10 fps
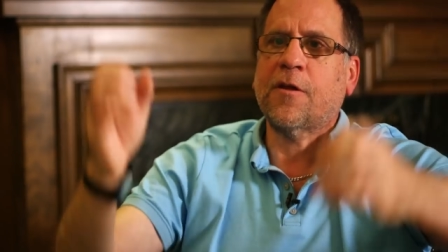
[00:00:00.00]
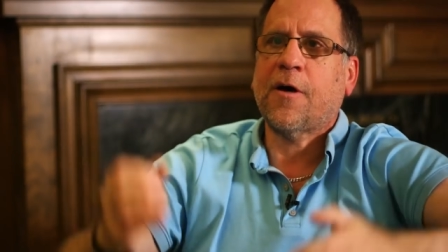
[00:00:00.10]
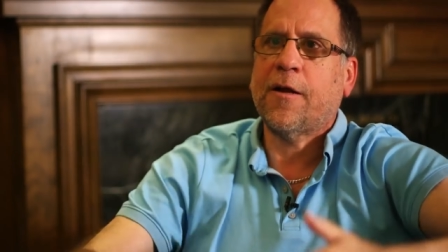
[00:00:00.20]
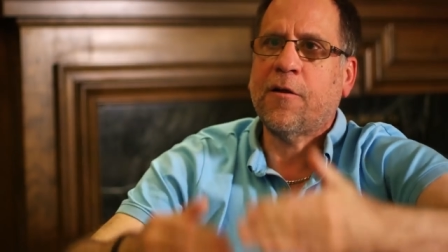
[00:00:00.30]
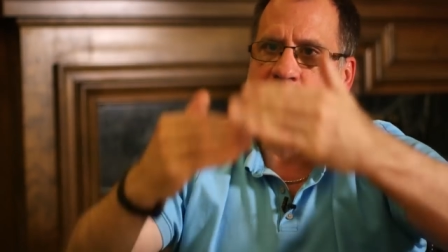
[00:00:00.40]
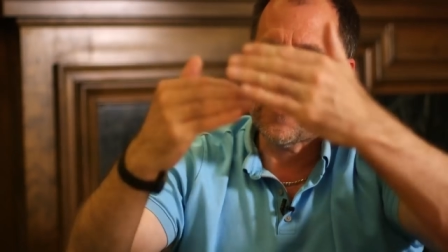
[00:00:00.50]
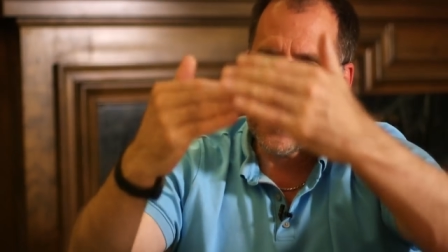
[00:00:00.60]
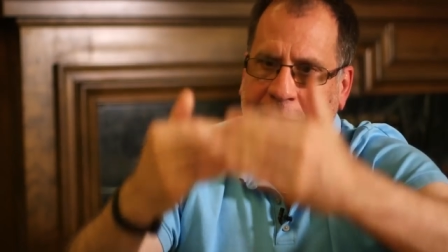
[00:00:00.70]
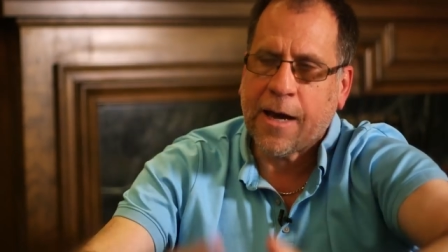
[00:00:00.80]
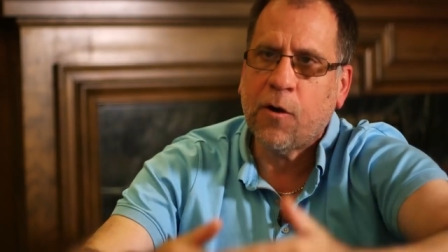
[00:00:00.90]
and guidance on
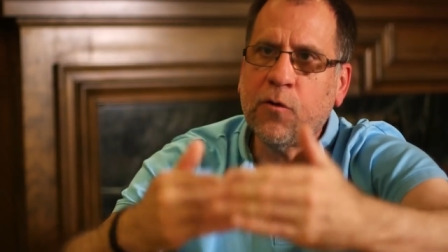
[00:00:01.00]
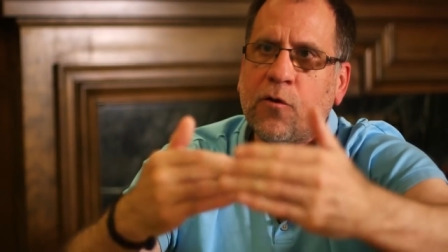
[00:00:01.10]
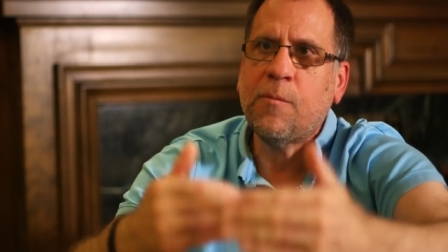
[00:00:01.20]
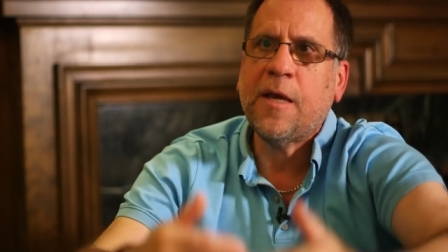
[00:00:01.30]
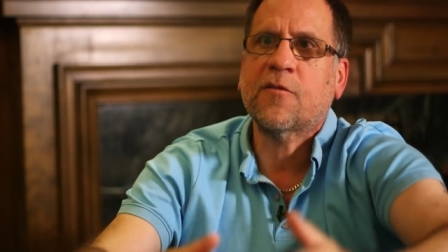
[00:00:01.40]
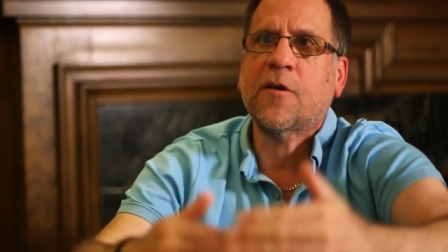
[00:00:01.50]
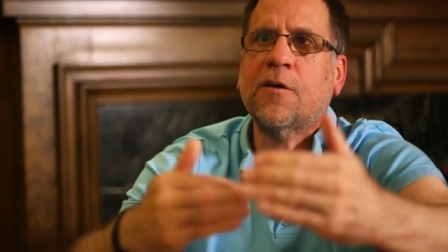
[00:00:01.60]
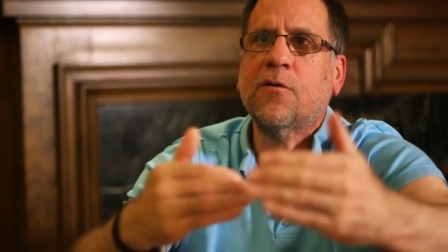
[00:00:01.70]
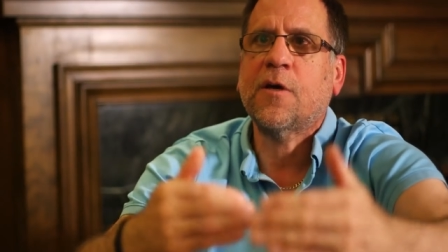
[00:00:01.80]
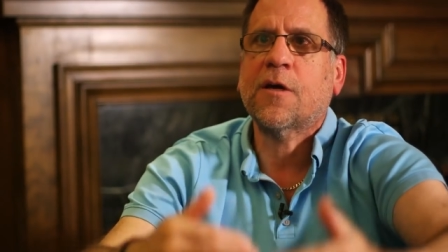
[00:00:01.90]
how to make
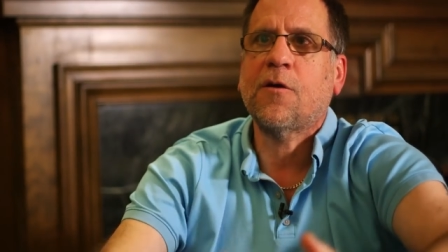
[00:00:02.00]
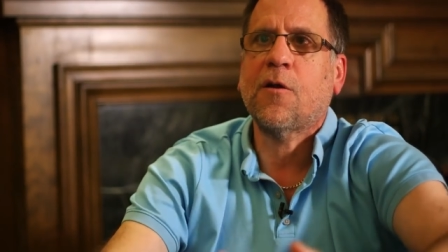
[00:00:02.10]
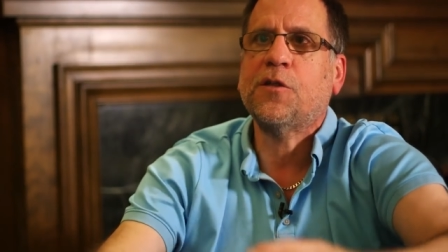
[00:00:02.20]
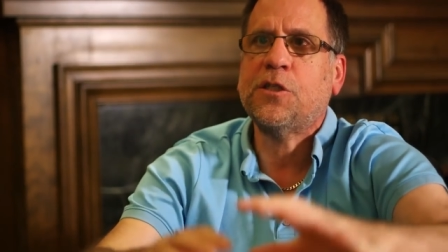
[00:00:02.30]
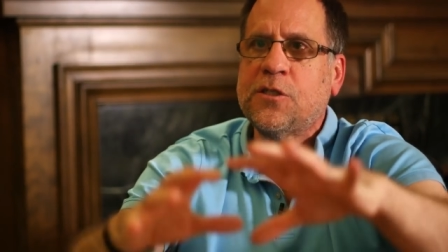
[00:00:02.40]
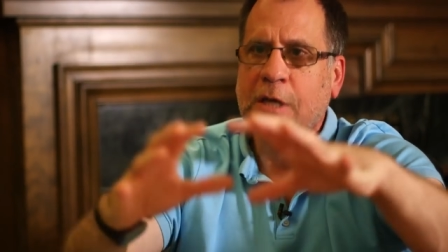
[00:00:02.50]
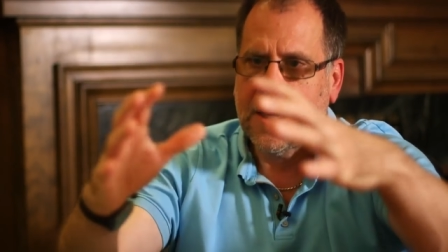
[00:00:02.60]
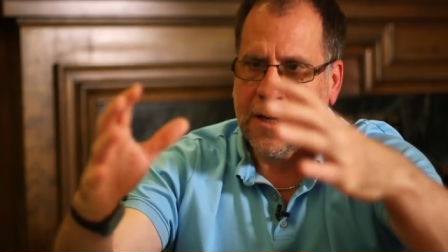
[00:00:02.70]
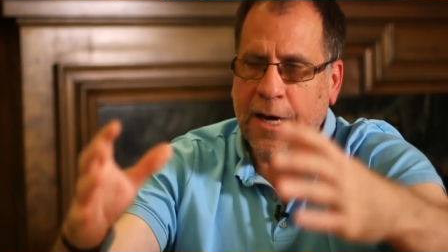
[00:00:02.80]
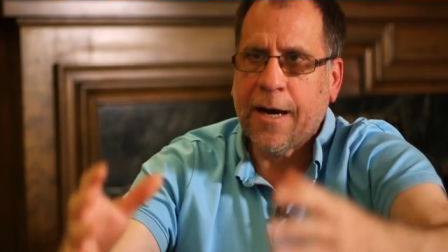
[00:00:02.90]
psychotechnologies,
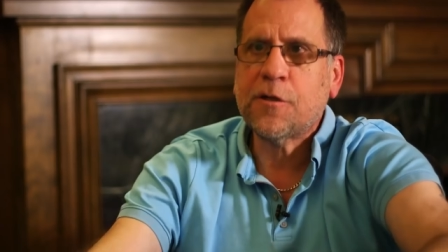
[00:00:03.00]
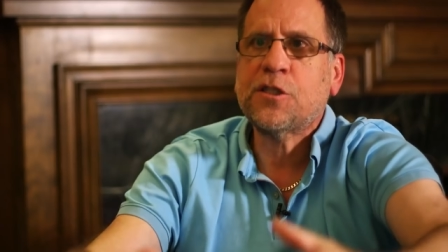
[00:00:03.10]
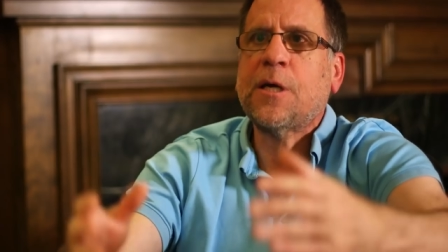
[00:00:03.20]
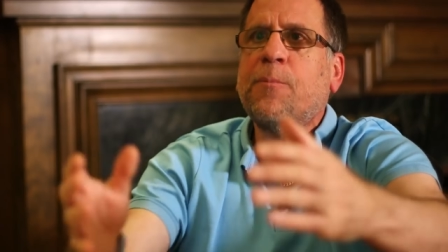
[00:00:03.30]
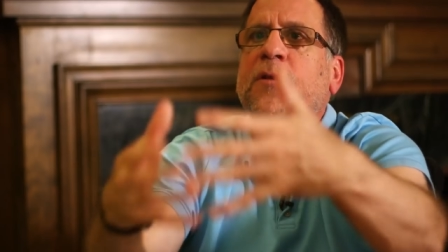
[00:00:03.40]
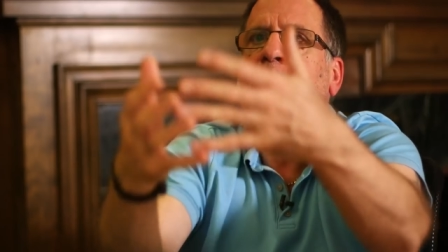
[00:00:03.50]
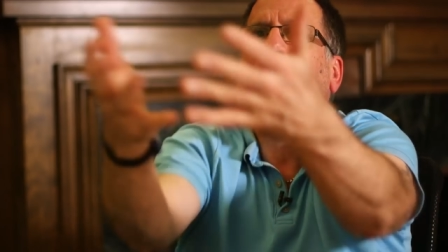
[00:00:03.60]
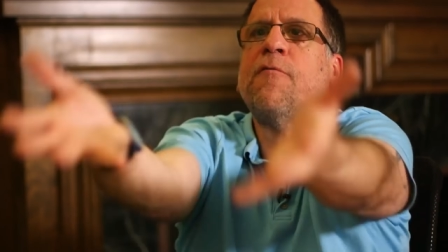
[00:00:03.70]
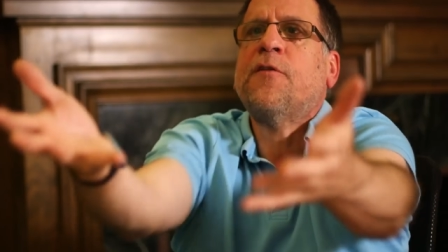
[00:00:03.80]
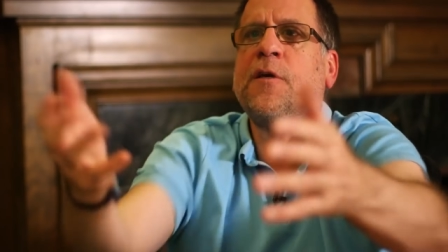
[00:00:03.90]
how to shepherd them,
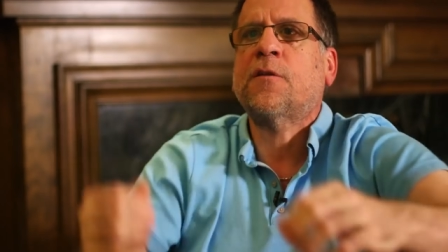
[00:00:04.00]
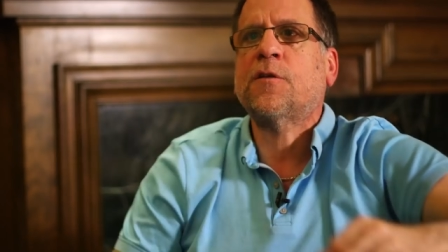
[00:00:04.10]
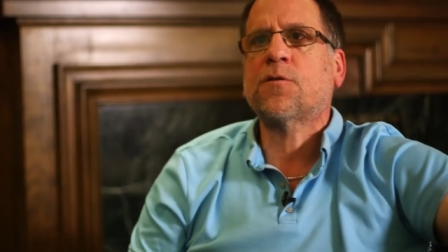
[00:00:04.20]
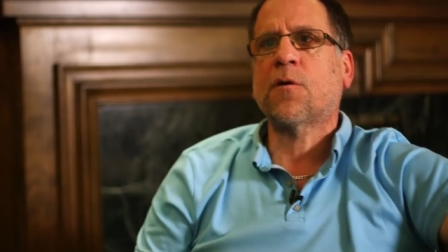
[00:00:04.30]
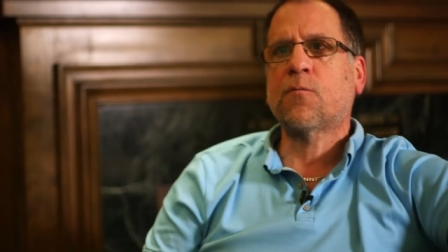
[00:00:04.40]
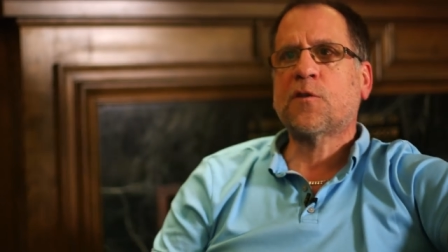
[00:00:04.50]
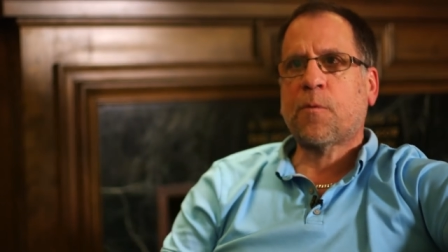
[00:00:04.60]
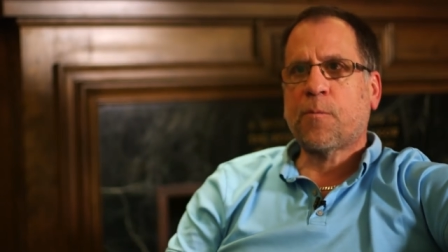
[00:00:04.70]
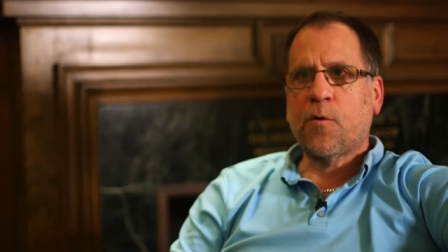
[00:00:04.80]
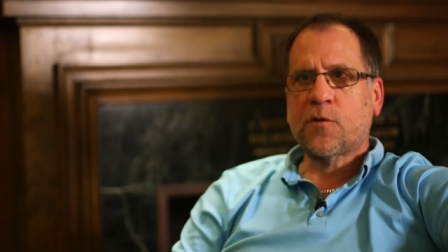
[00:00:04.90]
everything that Jordan was
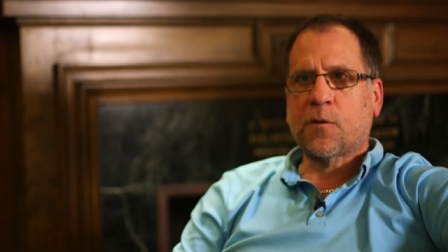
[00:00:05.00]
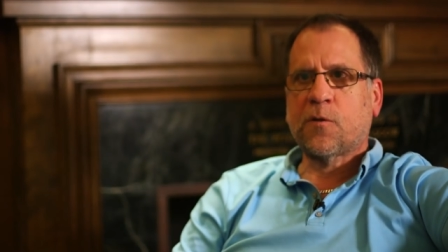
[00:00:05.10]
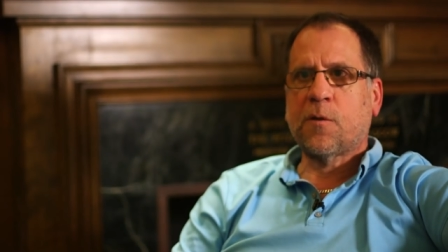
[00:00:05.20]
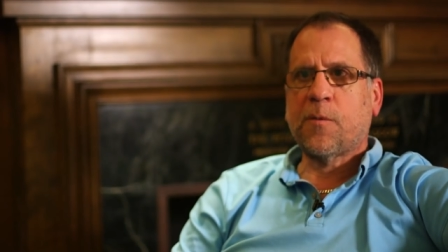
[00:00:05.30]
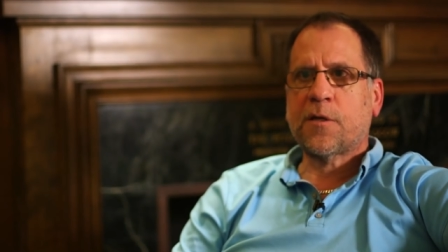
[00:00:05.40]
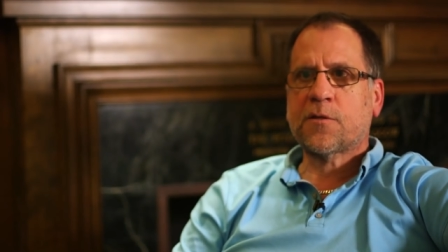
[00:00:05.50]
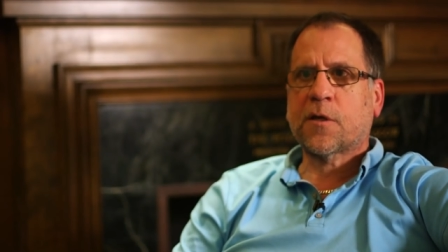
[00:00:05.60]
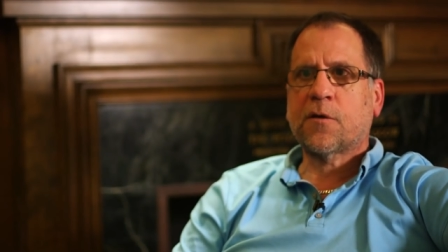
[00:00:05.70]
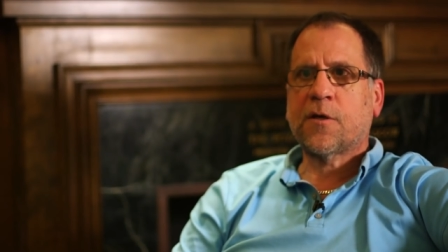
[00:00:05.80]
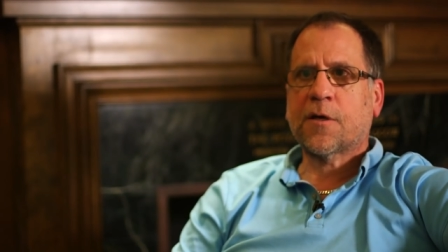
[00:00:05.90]
proposing with the
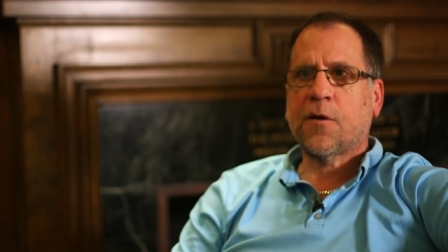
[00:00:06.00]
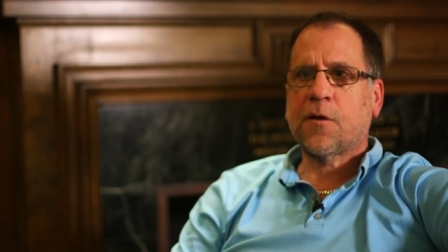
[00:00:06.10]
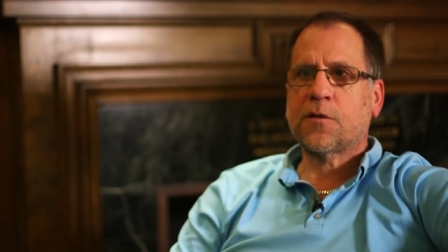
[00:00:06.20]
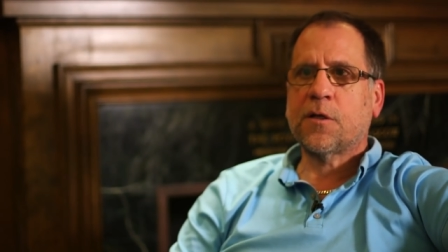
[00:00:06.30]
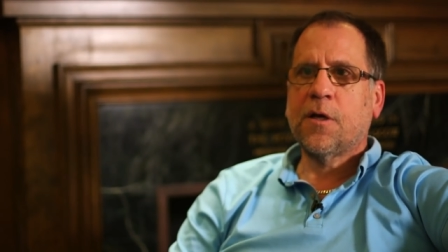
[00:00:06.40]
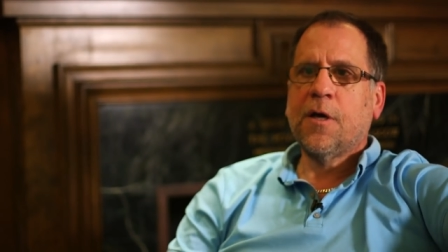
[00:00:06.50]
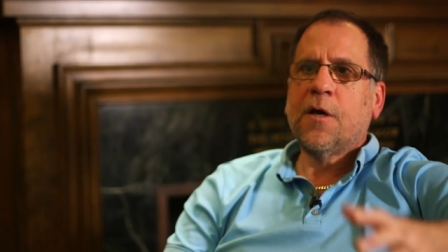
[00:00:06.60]
meta-psychotechnology.